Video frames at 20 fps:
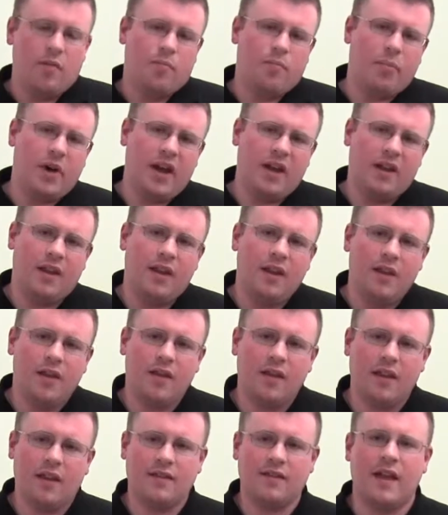But
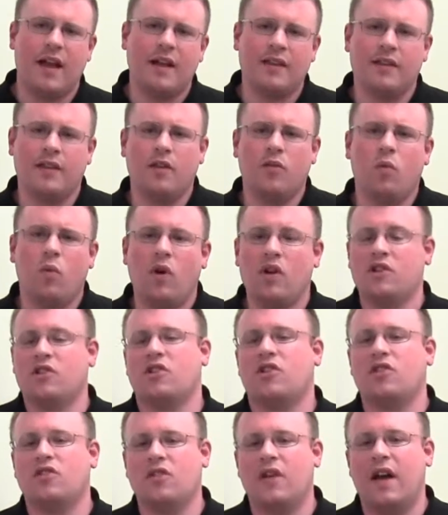exactly what
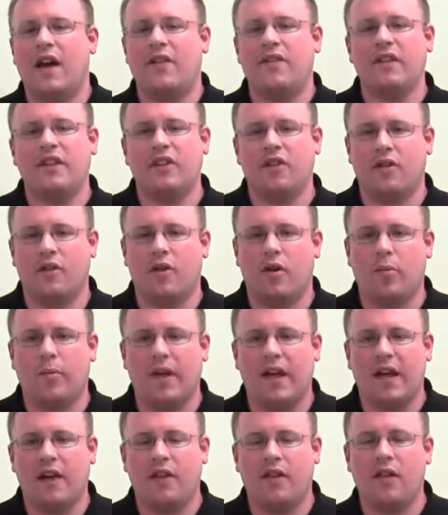should you have in your go
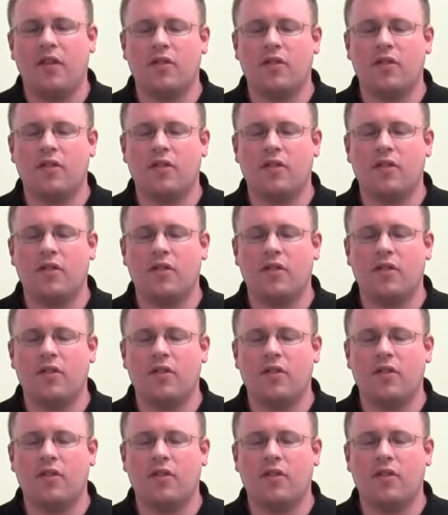bag?